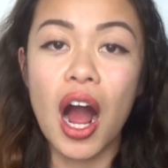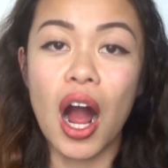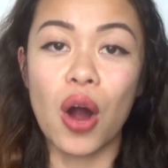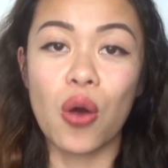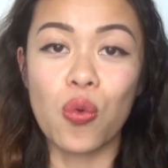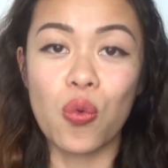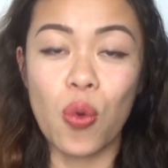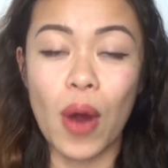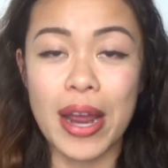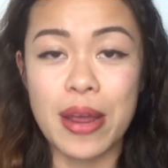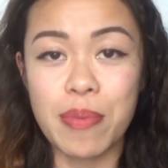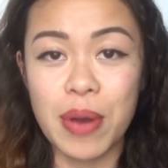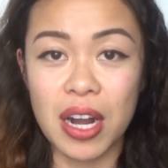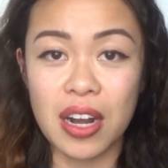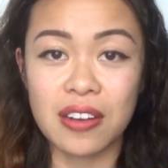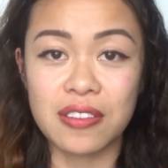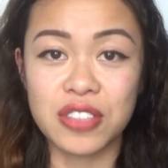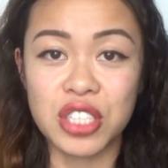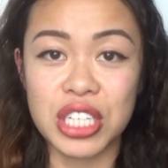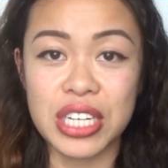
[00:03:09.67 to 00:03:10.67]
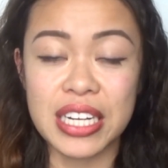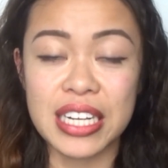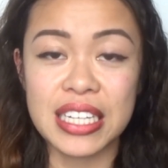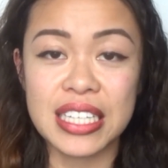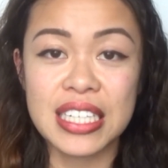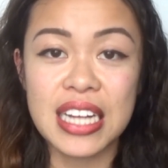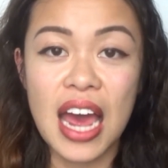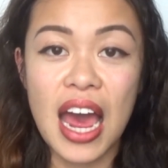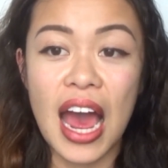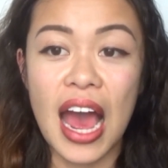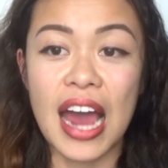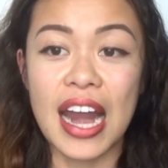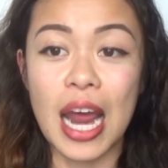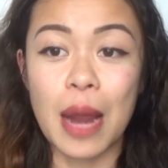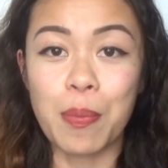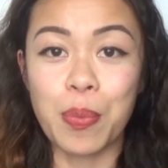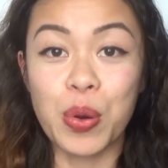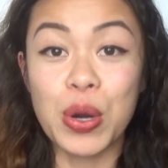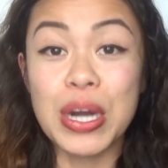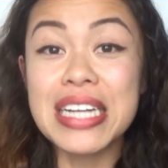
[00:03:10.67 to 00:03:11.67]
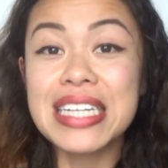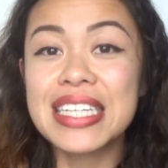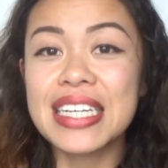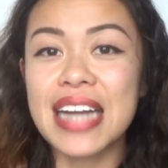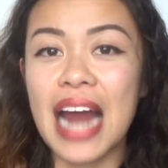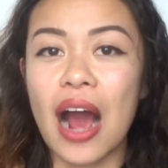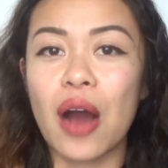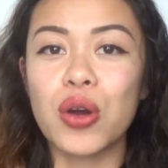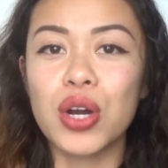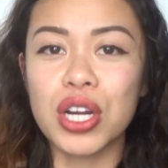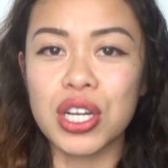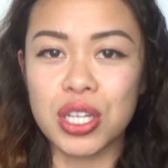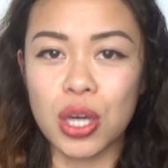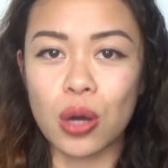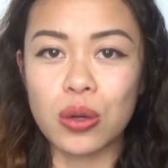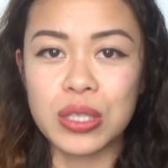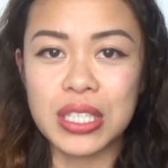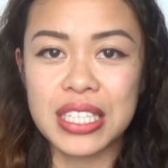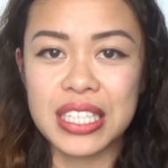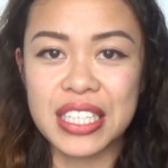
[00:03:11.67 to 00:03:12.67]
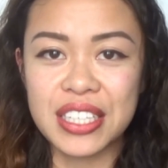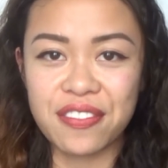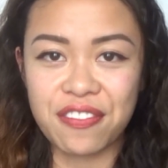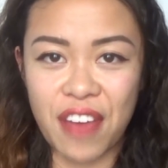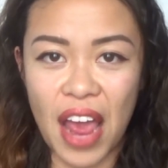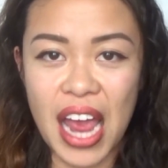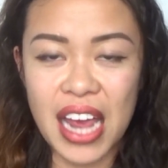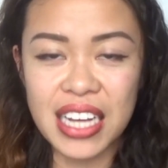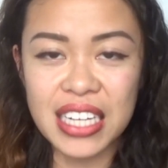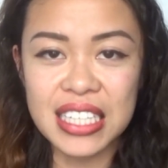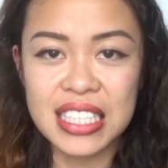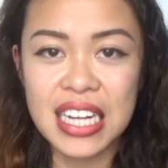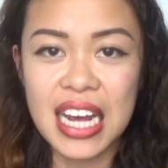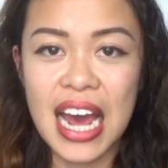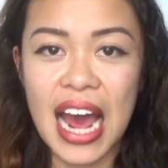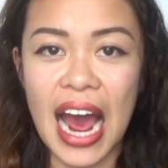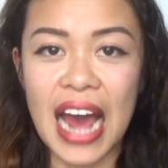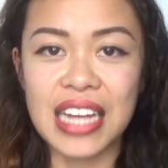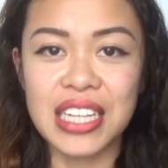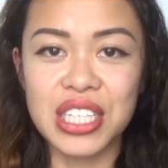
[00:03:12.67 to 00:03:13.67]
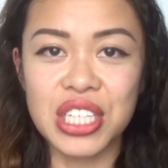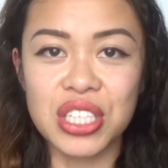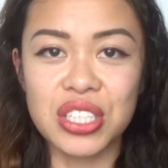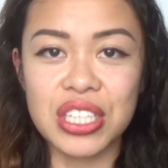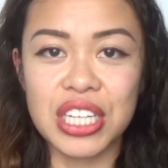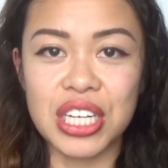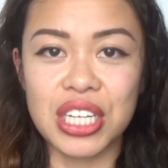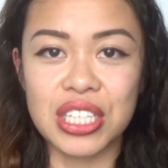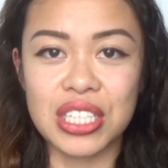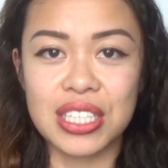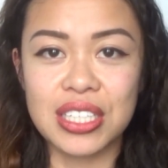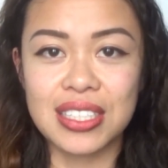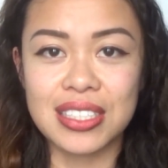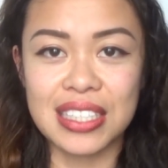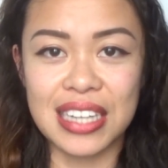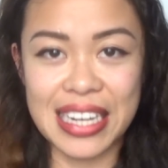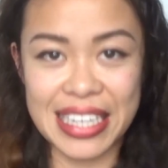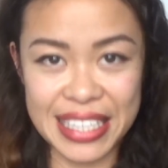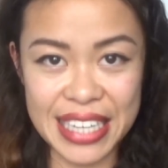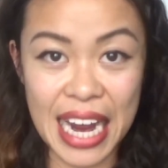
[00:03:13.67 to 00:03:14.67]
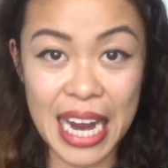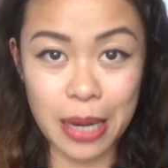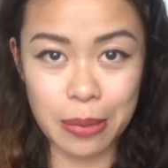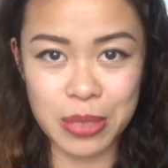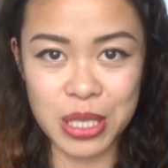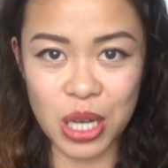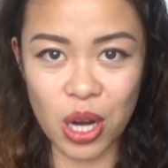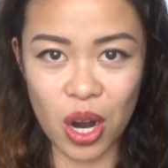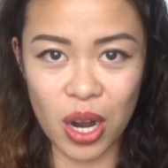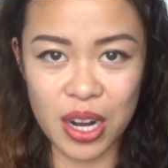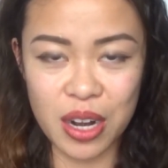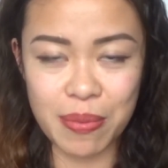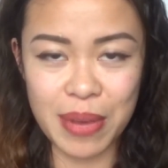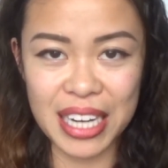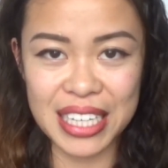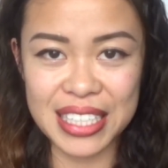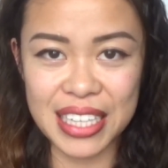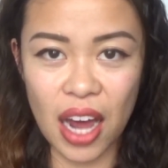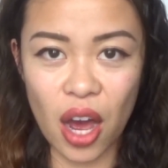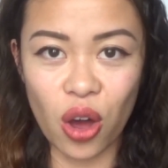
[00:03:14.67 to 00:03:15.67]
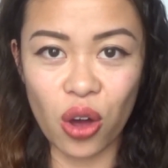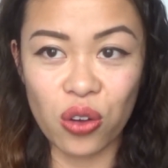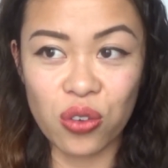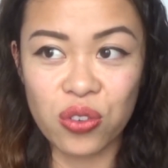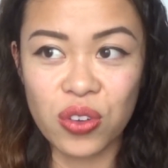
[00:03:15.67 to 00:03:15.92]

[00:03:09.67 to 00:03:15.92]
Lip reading: a white pair of jeans, and I printed out a ghost's face and literally like taped it onto myself.